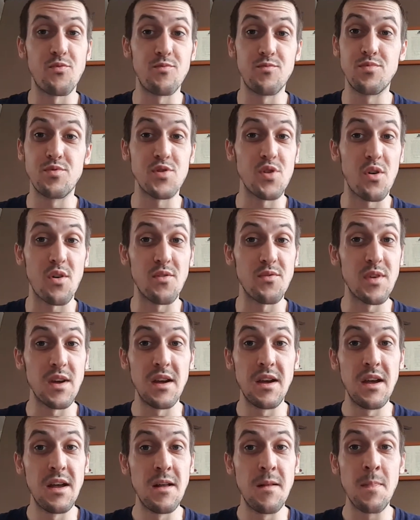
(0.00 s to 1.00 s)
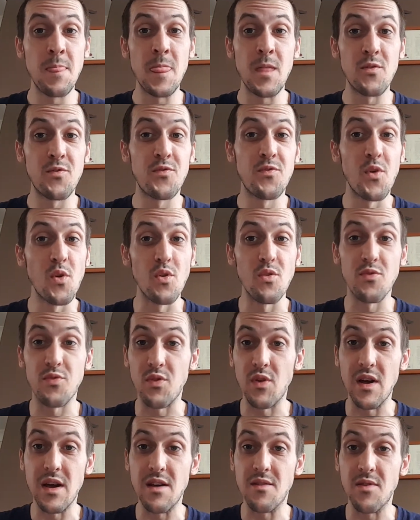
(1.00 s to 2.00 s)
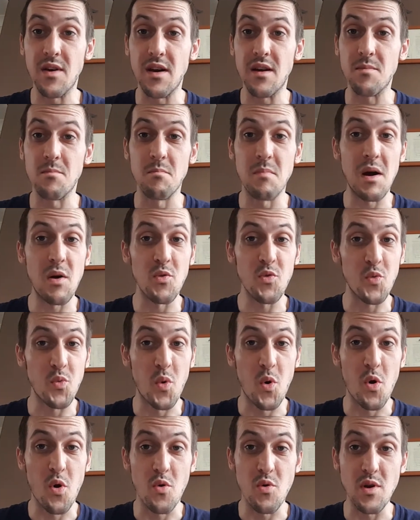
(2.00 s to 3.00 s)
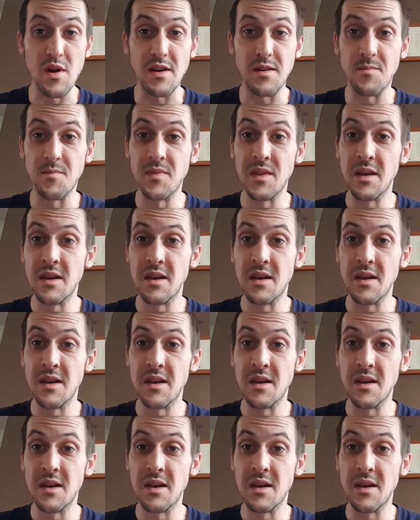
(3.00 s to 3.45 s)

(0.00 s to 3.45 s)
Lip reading: sort of full flavour, mouth watering.